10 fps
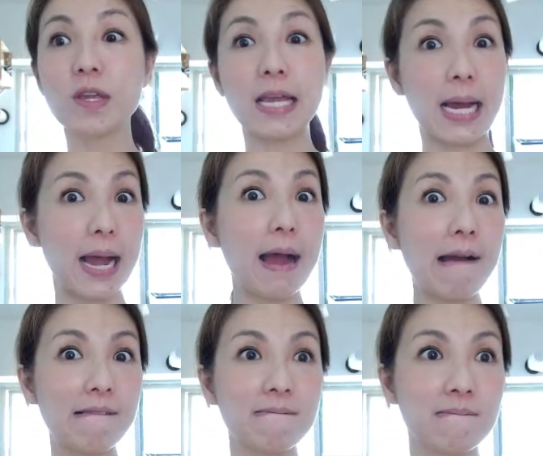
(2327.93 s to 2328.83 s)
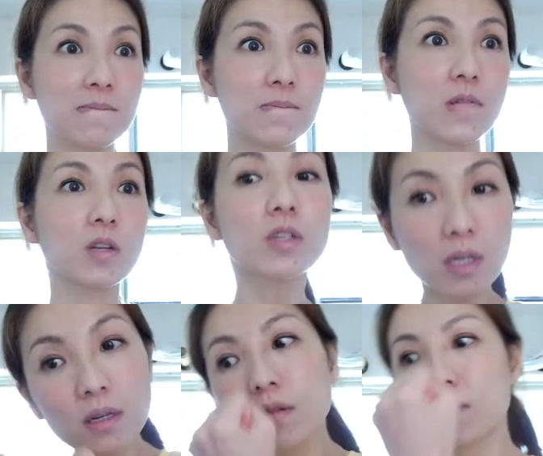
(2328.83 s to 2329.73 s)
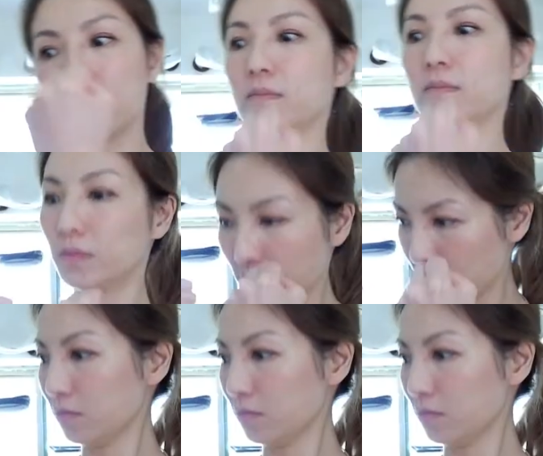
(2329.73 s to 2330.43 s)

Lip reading: Yeah, I'm just like, you know.